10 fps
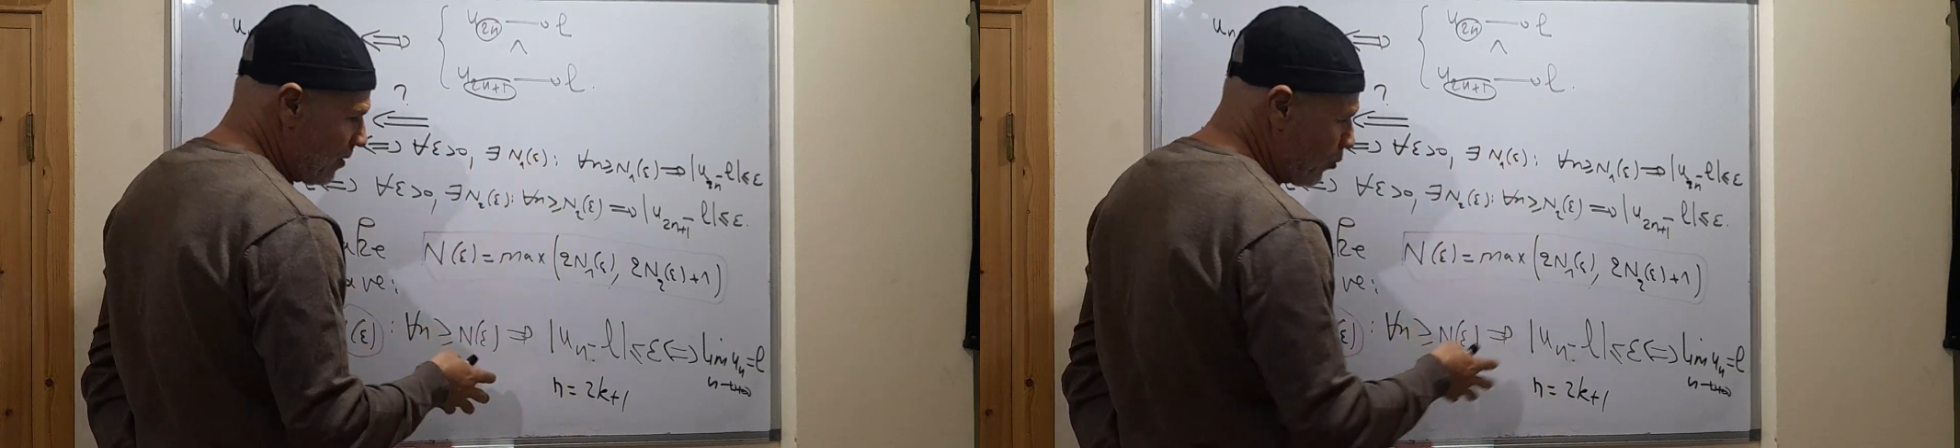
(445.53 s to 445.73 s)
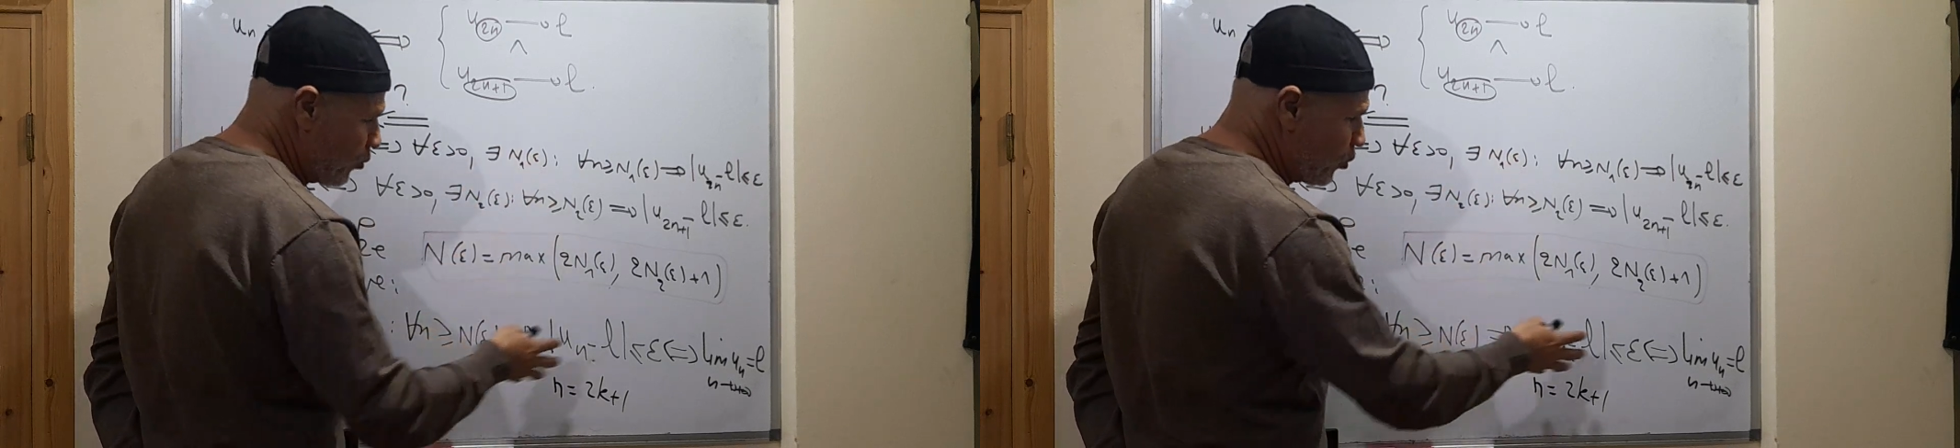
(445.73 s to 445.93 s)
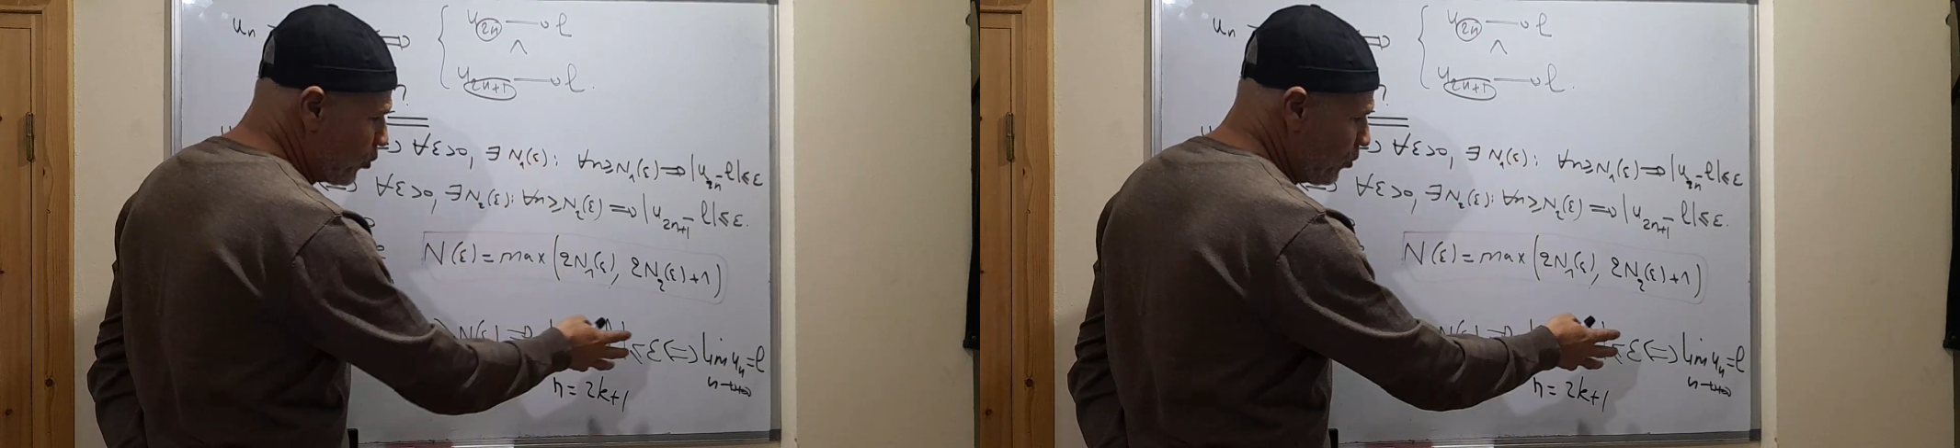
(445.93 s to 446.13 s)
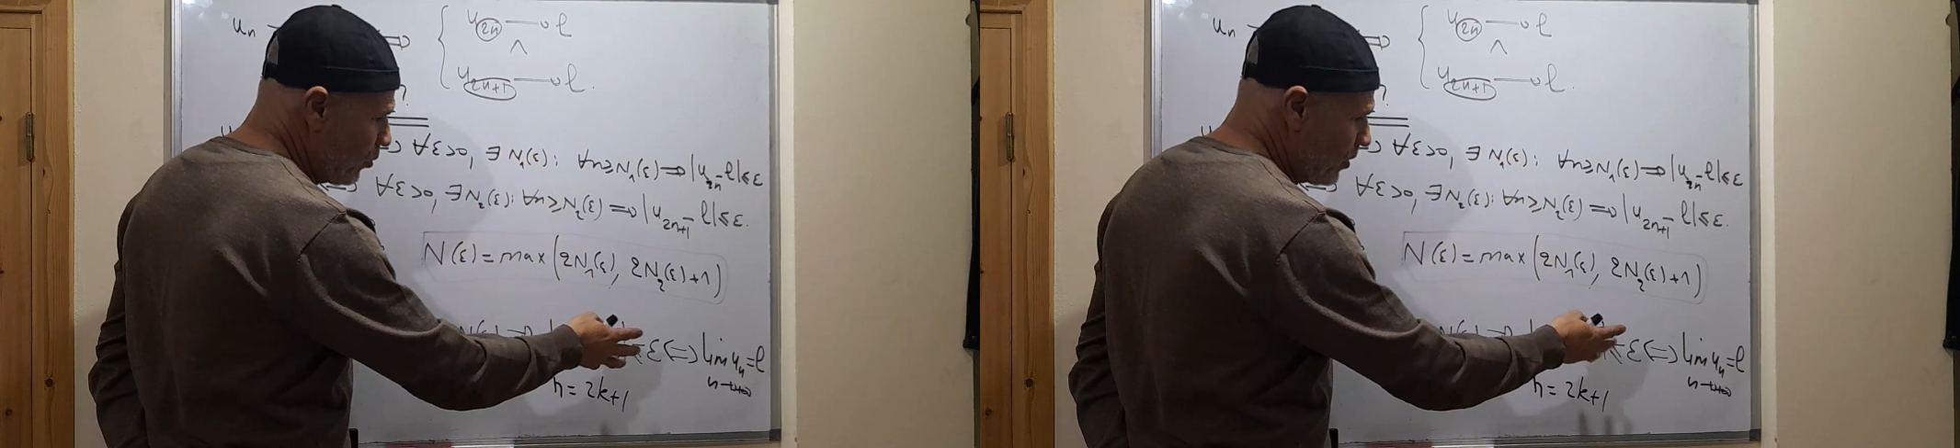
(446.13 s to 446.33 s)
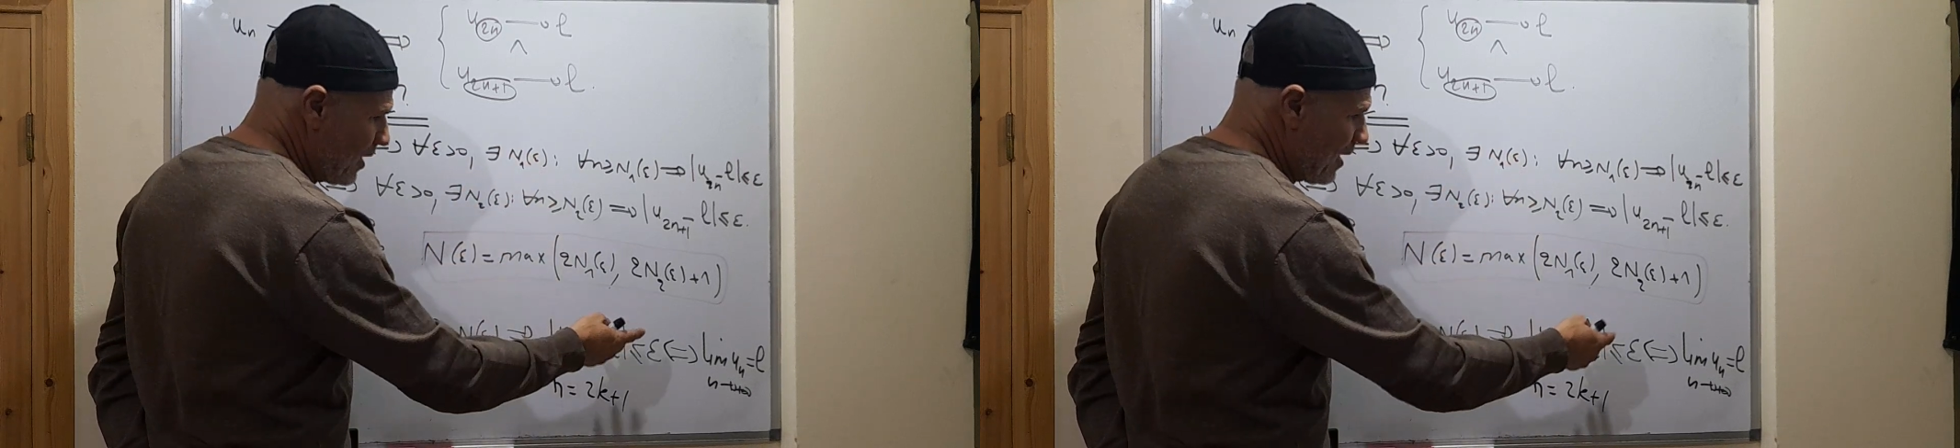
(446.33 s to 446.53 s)

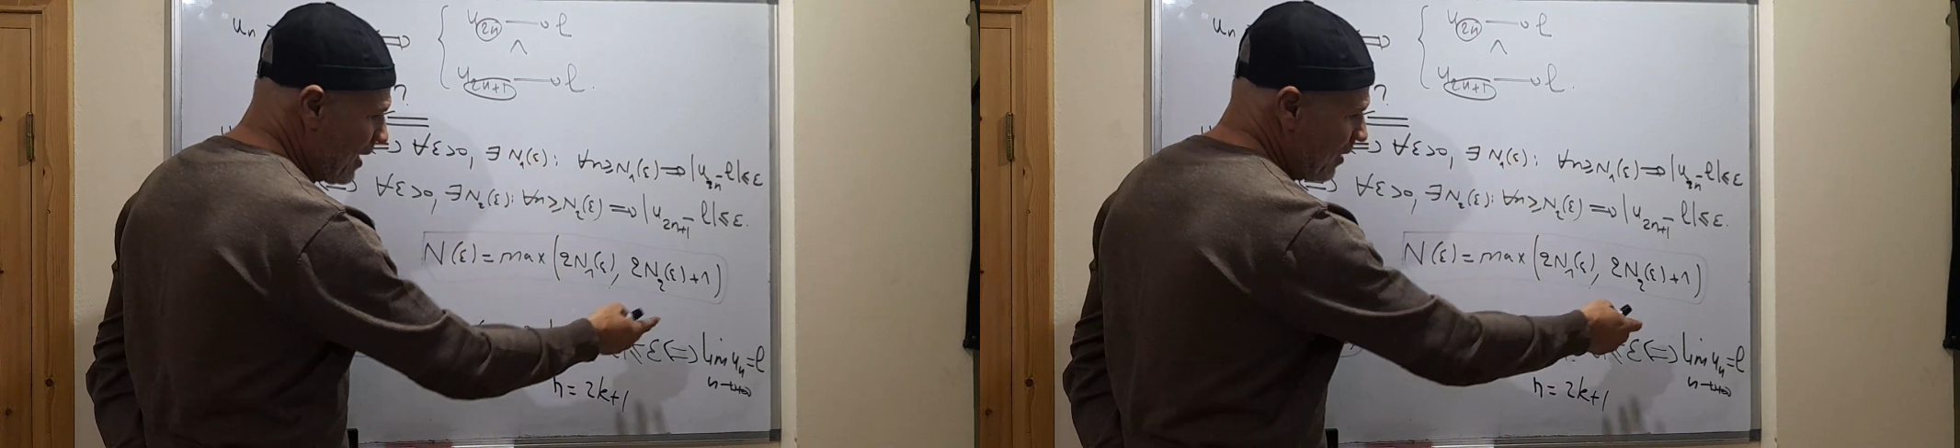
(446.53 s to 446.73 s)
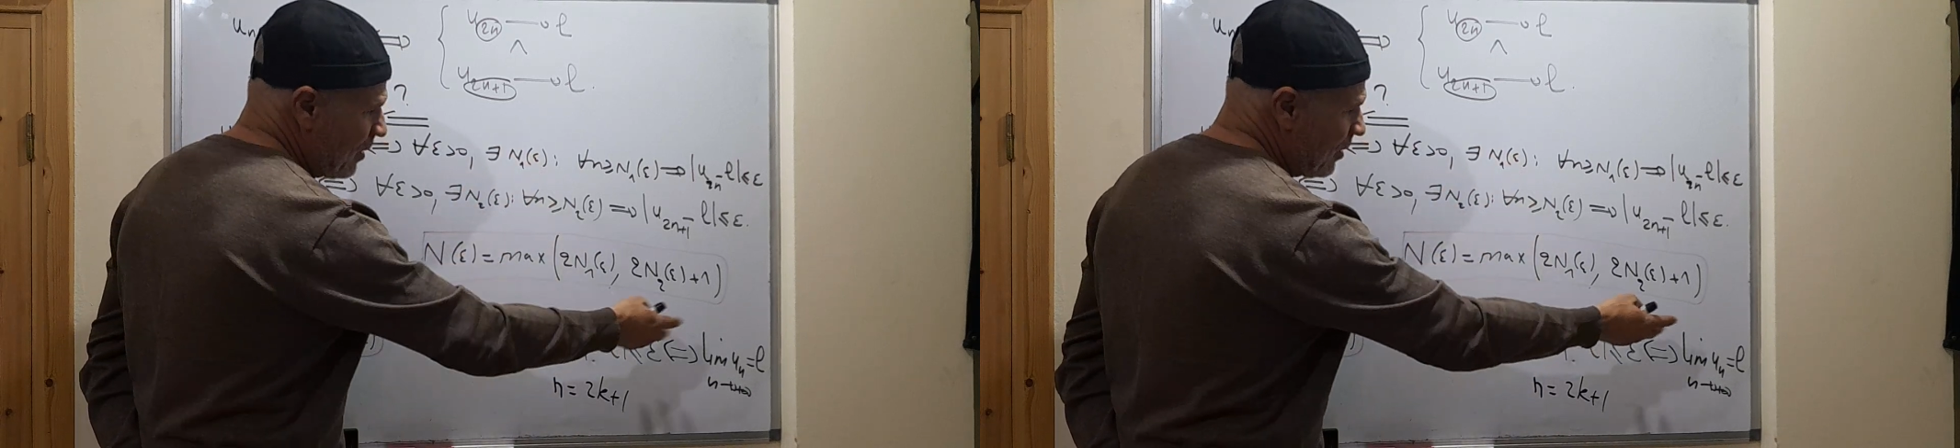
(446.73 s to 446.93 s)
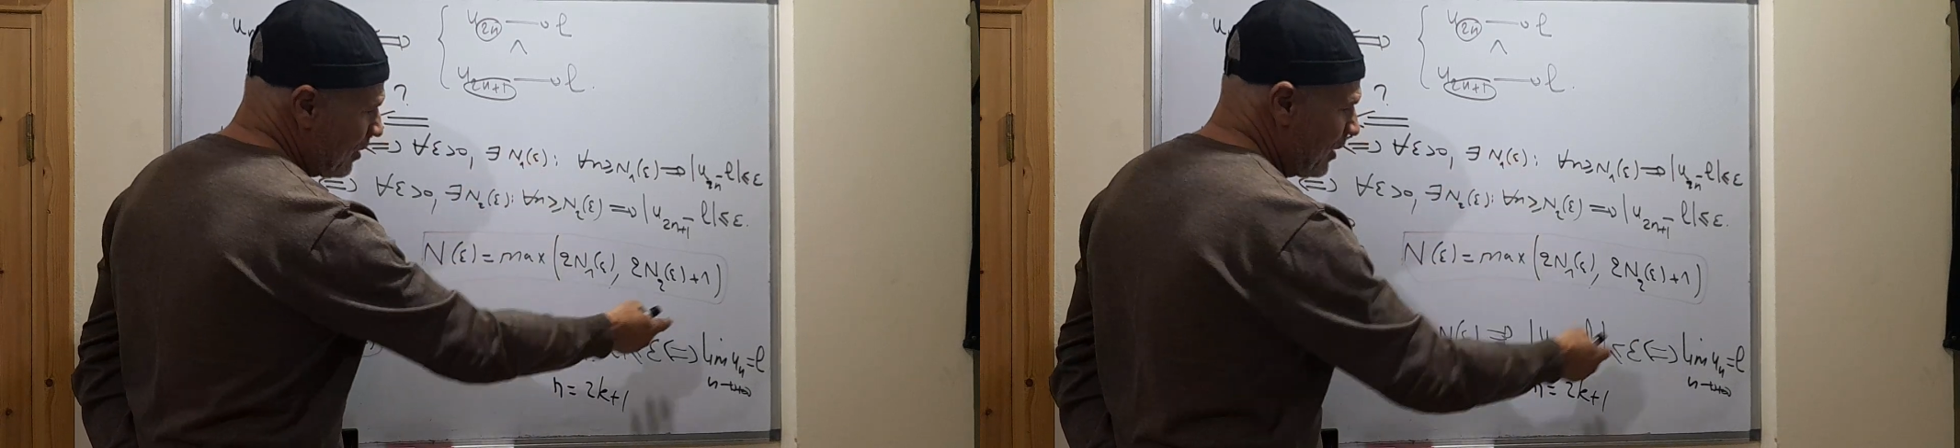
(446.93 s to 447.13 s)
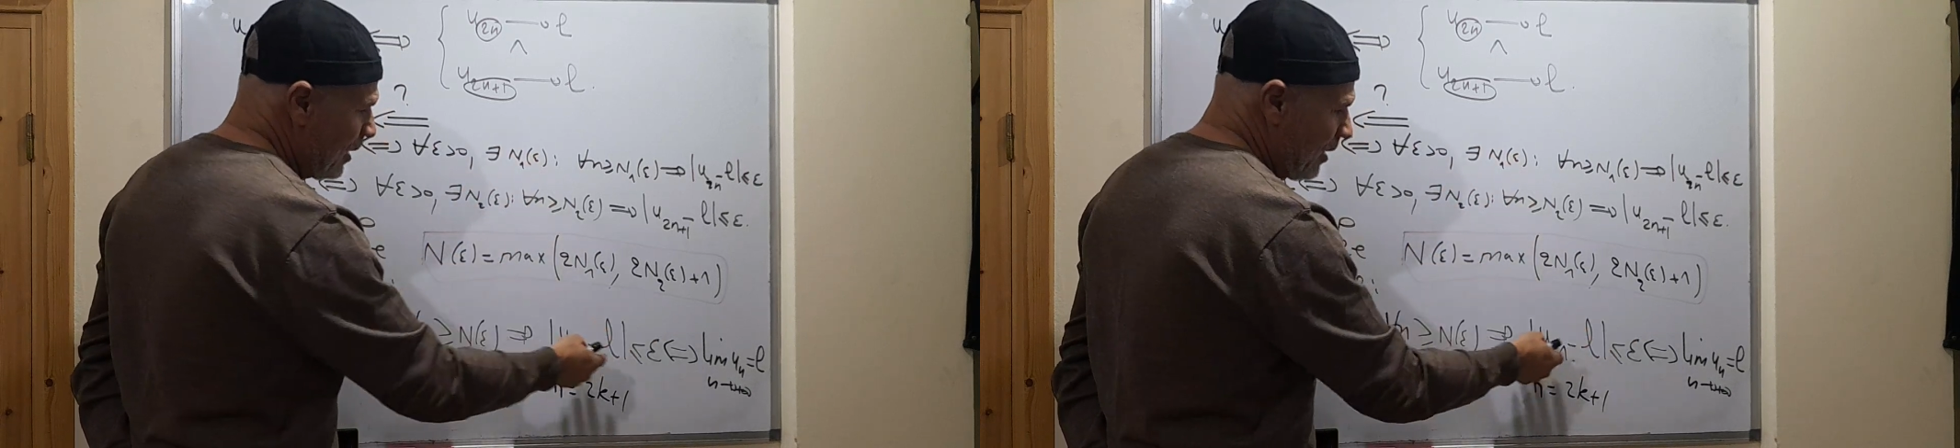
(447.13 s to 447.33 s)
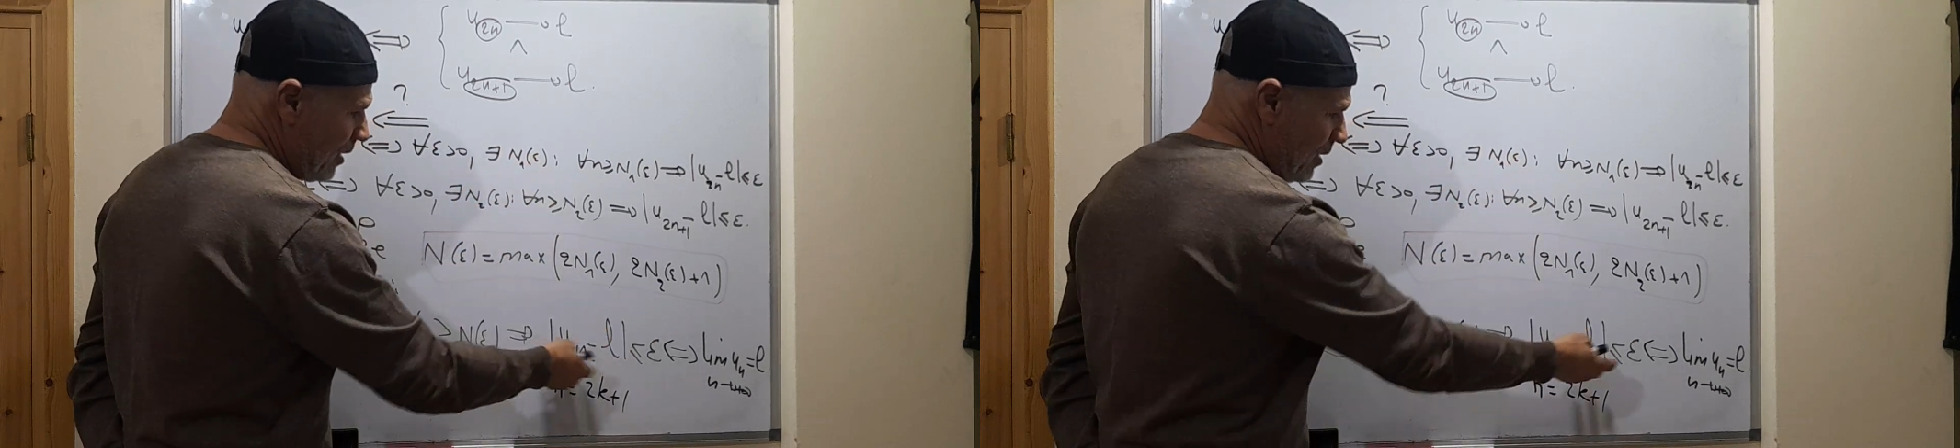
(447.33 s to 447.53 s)
ensure that
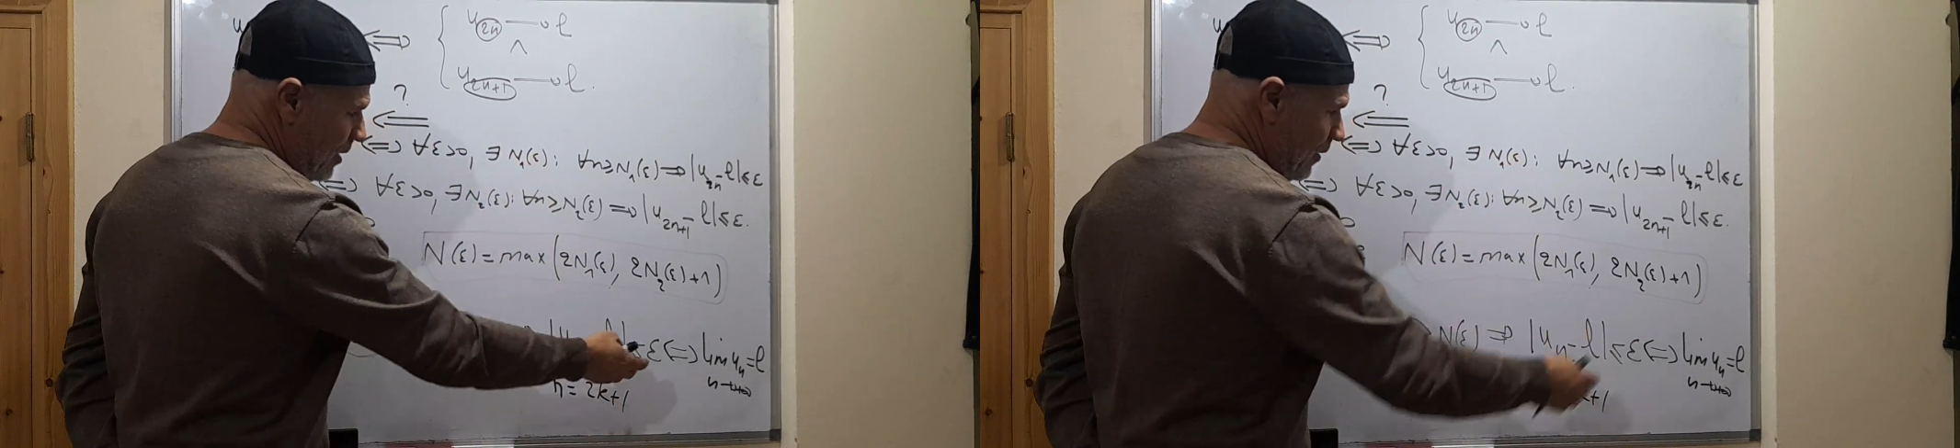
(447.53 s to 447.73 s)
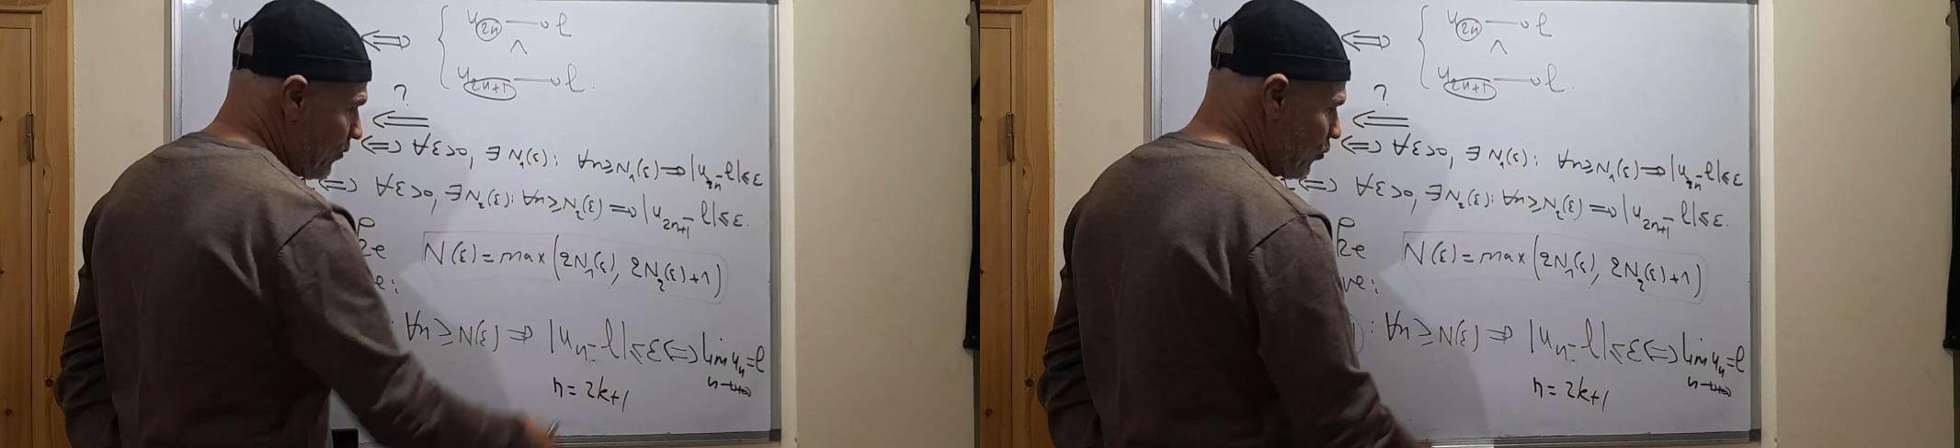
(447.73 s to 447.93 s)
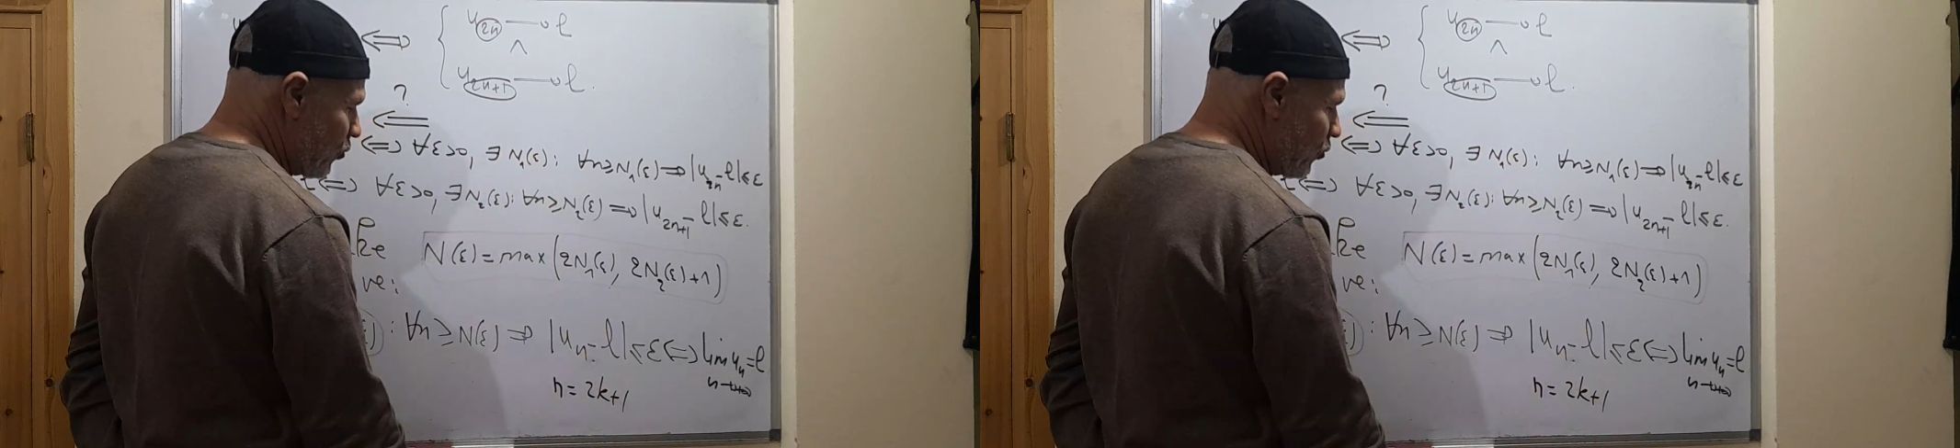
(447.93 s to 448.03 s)
this is